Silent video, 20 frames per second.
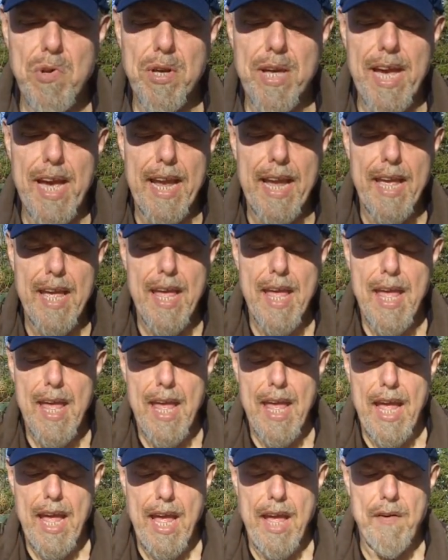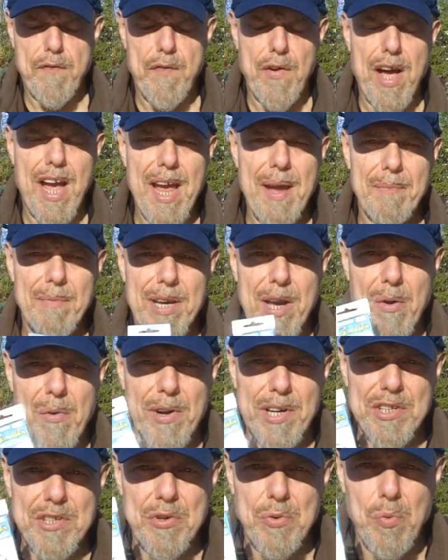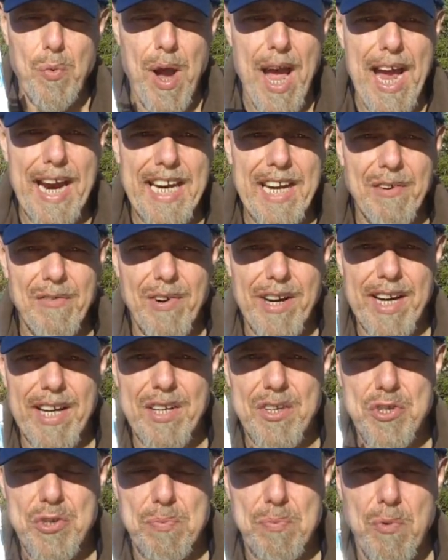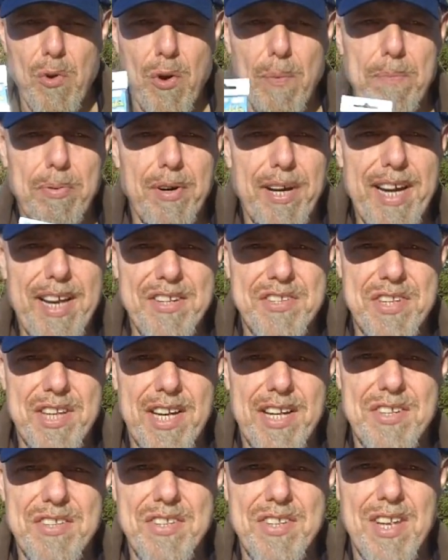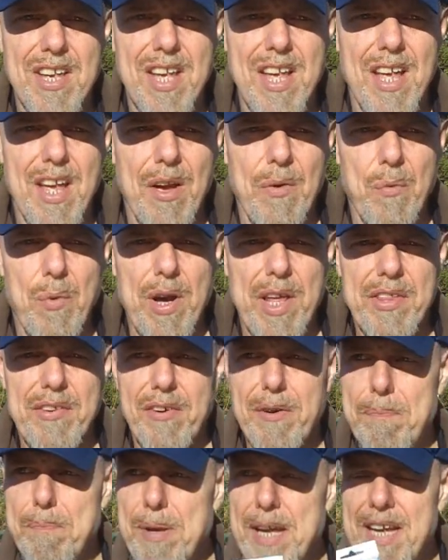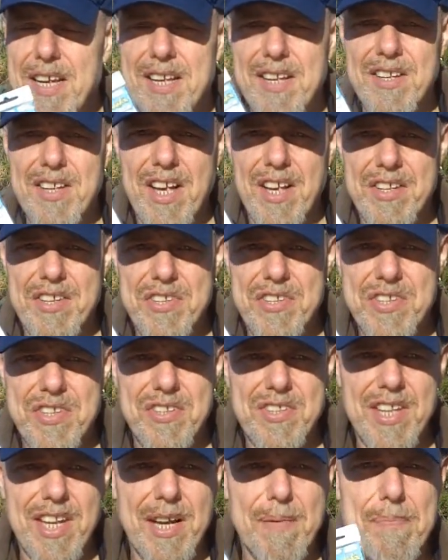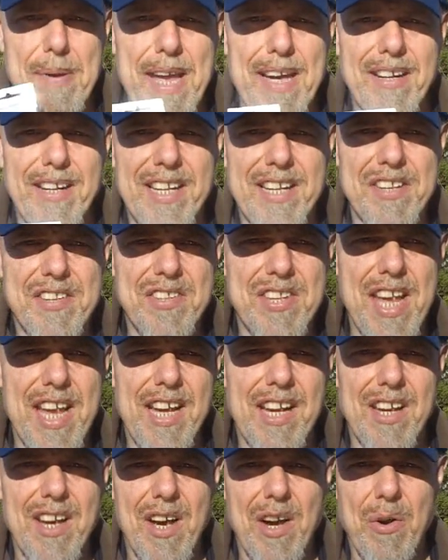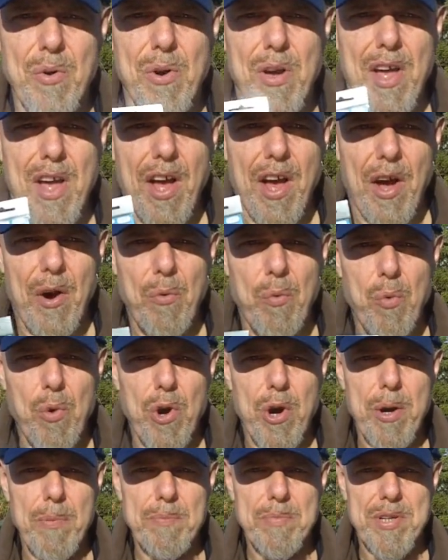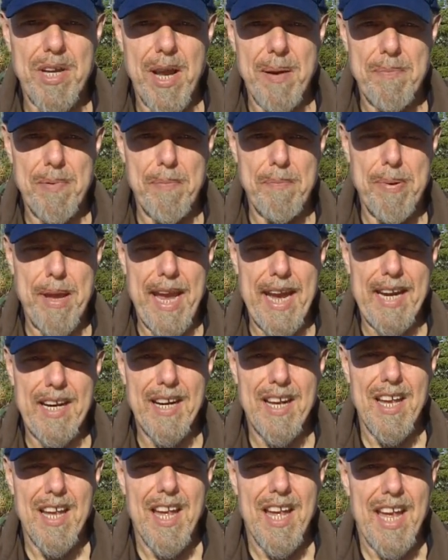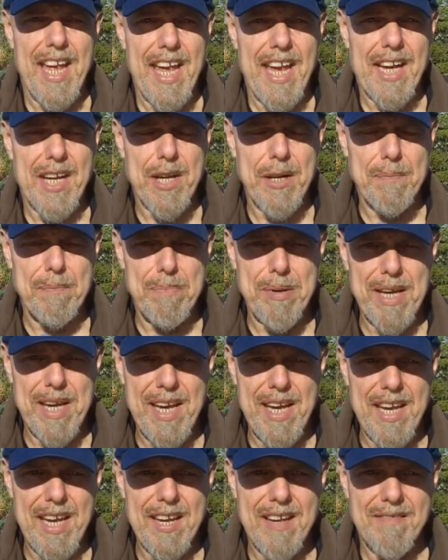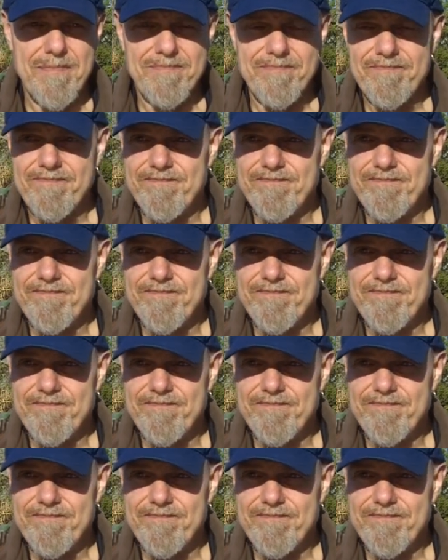Okay, if I'm going to wacky rig small plastics, whether it be a stick bait like a Senko, a worm type of bait, it could be,